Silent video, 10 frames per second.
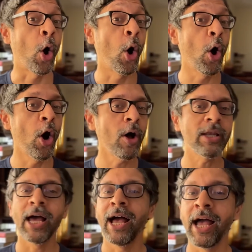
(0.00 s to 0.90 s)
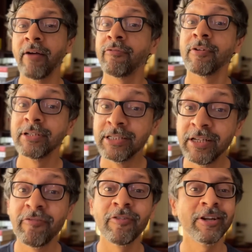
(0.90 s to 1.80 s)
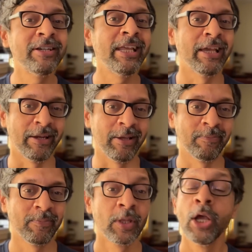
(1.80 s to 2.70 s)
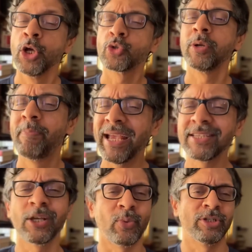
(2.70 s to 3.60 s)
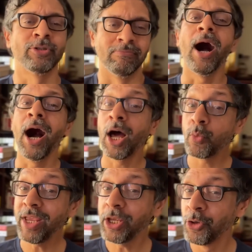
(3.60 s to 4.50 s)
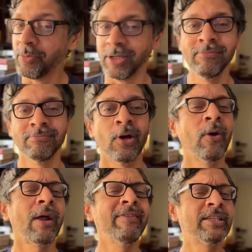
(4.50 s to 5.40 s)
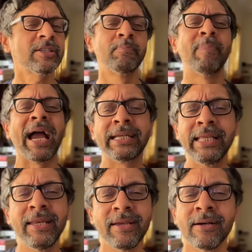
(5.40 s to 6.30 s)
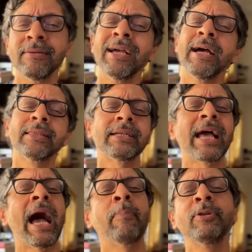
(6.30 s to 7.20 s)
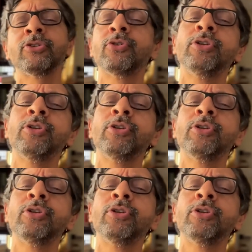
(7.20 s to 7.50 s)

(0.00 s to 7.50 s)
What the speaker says: all have different DNA. So it begs the question, are we human or are we just bacteria that happens to